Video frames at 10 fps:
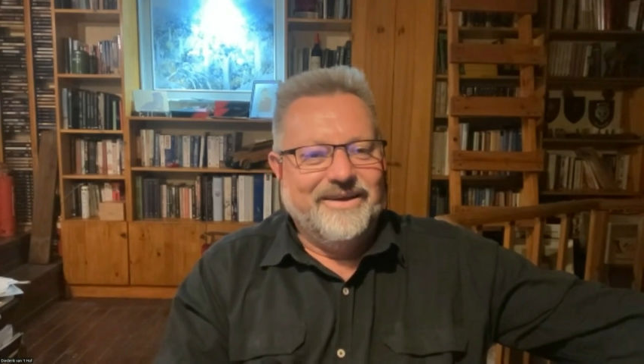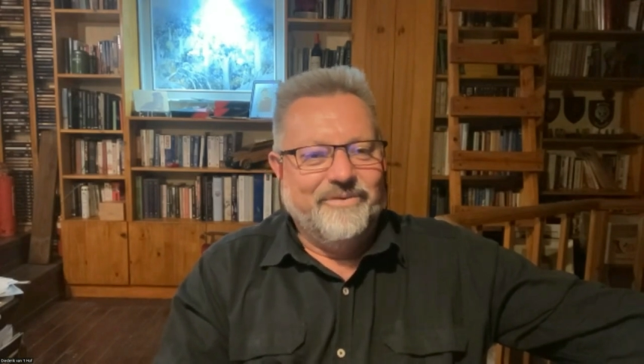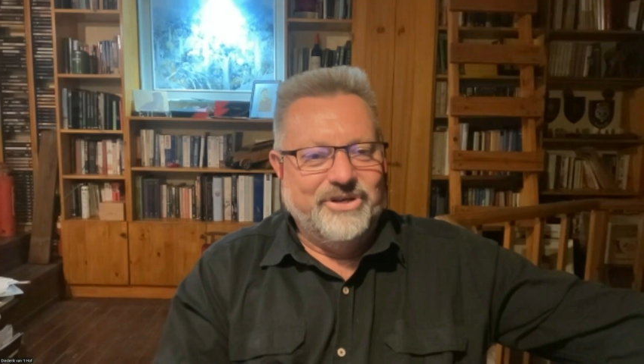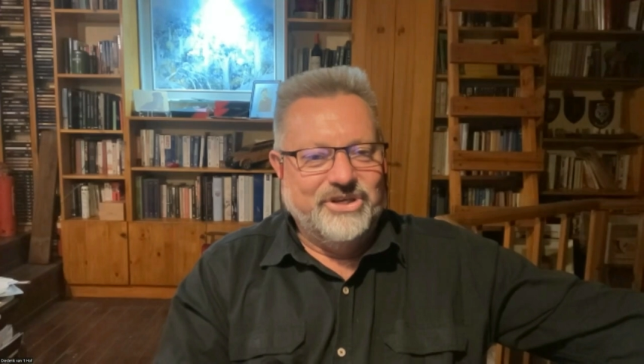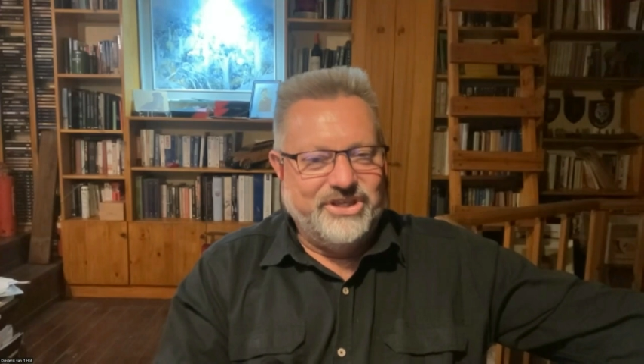
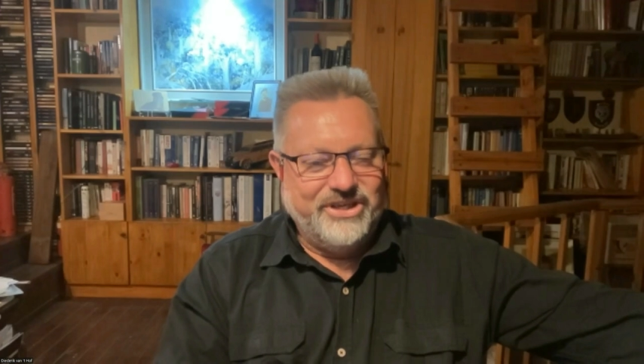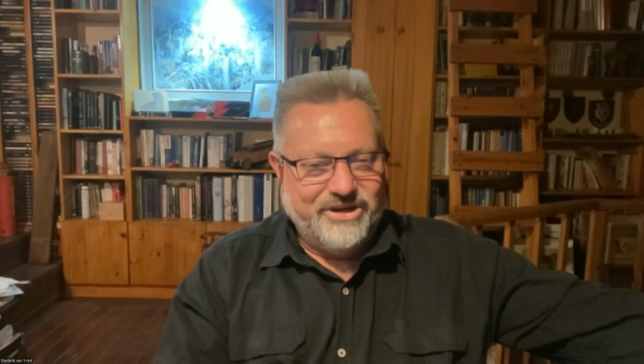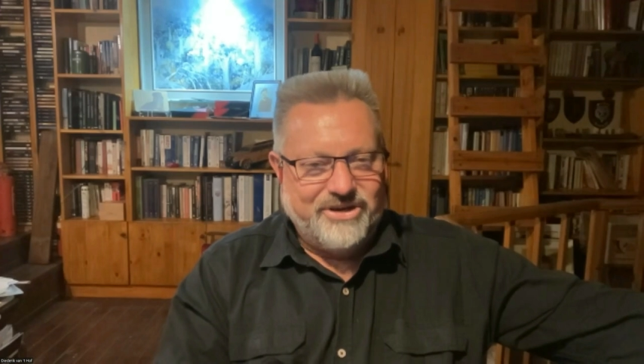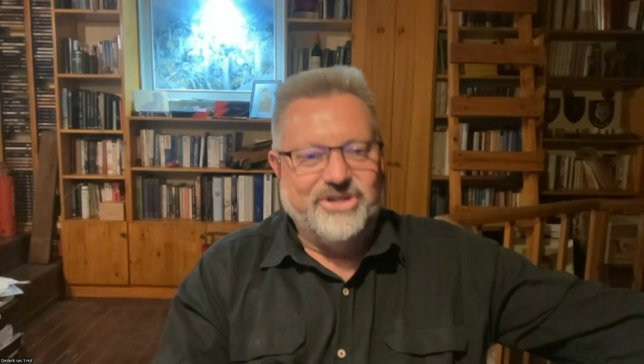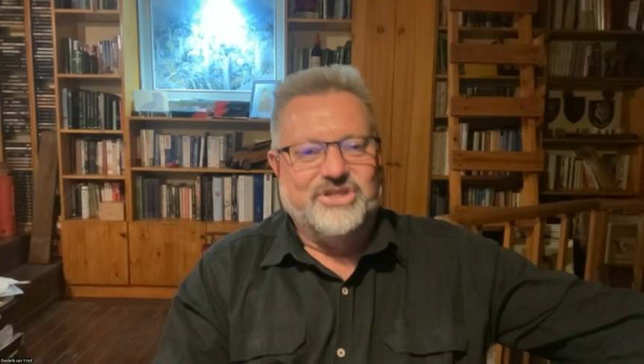When you see
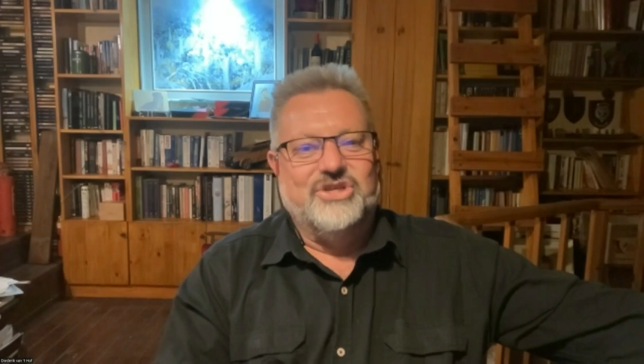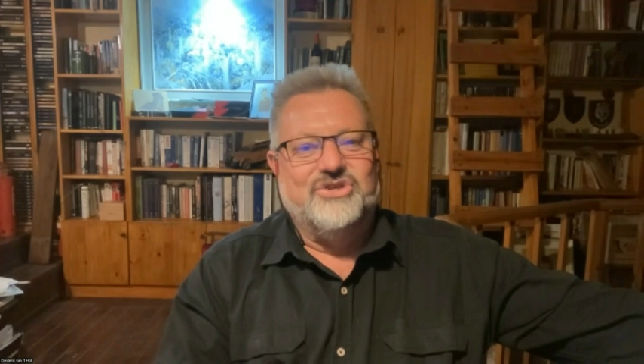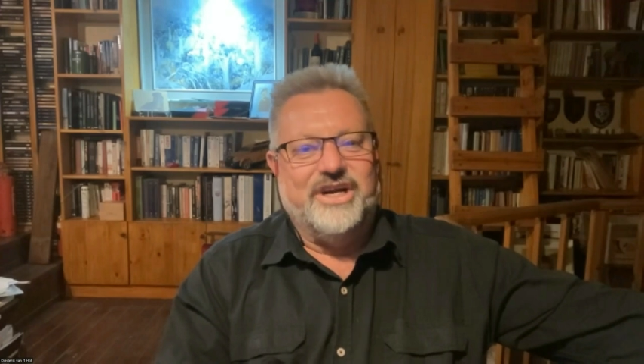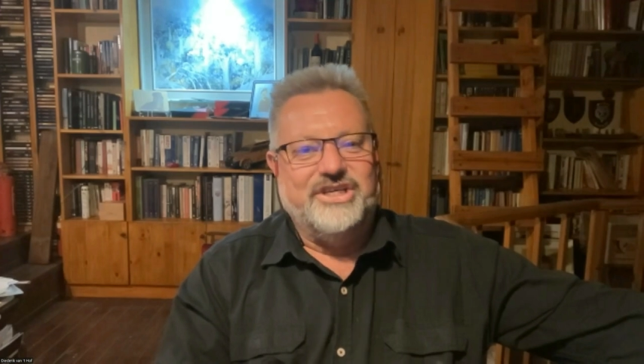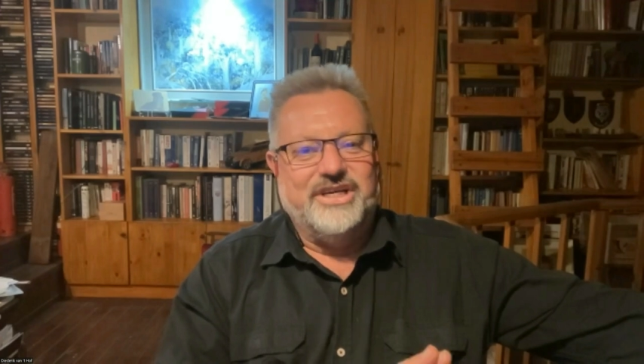the
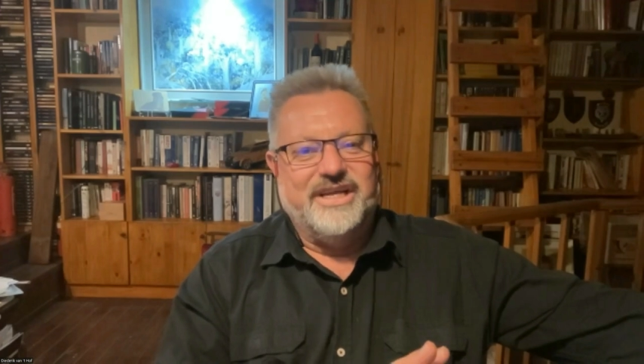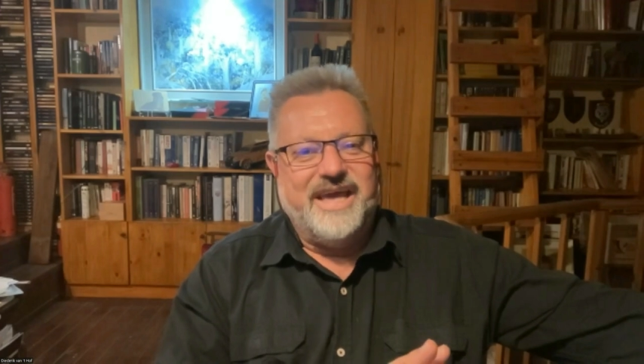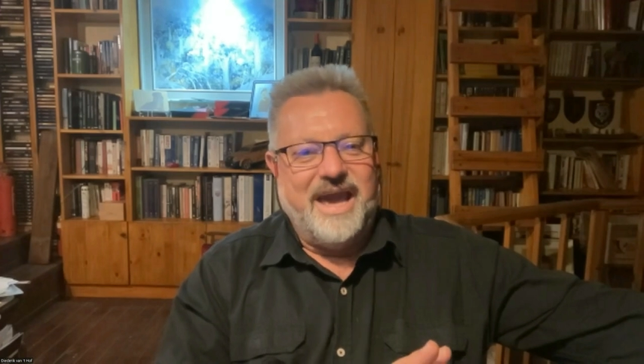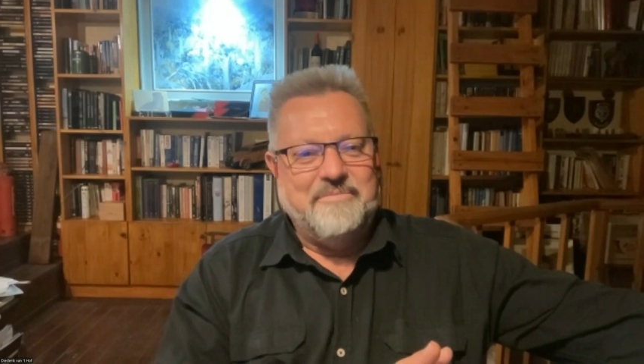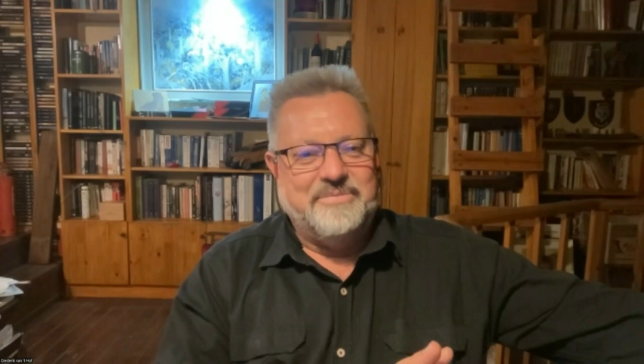concentration
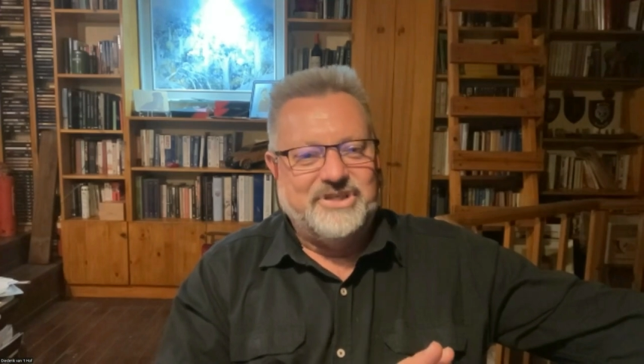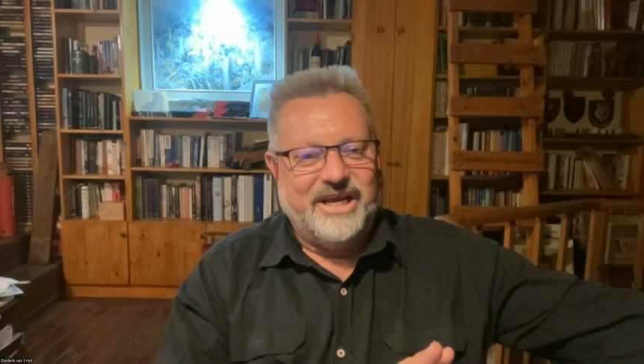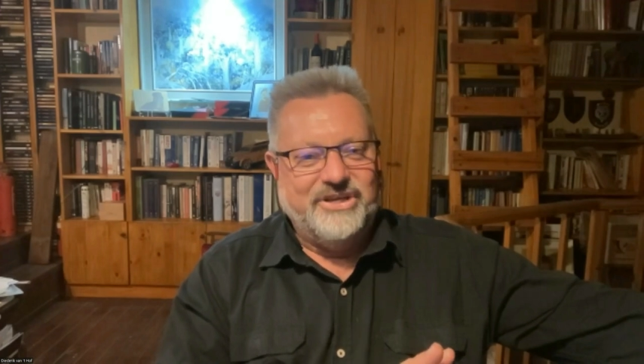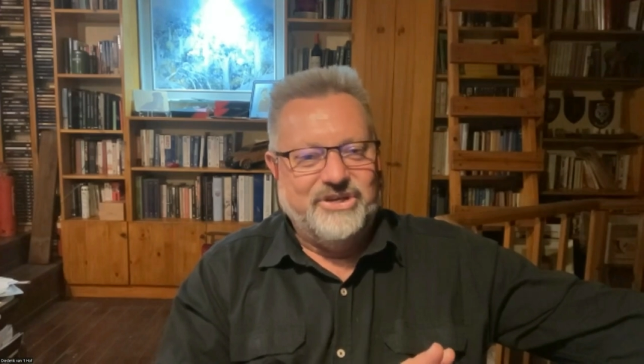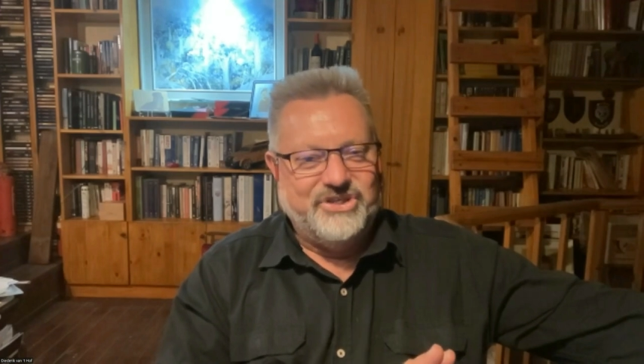camps and